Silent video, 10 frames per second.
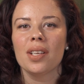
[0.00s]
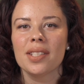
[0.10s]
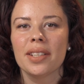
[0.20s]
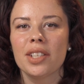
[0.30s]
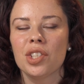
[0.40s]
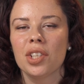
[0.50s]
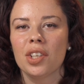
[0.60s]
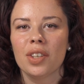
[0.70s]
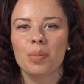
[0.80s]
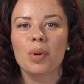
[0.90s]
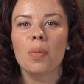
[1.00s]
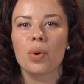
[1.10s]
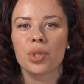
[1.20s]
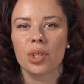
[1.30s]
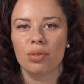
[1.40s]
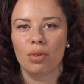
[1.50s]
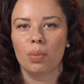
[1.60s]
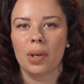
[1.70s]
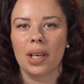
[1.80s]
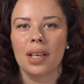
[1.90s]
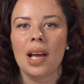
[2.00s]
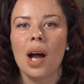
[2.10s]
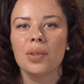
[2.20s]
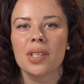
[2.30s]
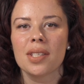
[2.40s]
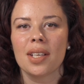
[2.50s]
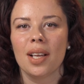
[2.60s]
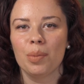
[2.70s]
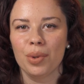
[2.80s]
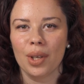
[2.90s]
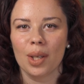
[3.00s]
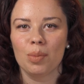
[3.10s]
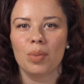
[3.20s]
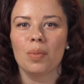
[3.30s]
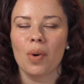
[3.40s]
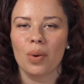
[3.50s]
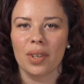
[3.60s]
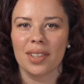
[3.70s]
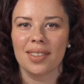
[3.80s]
is an engineering promotion rubric and how does it help you get promoted?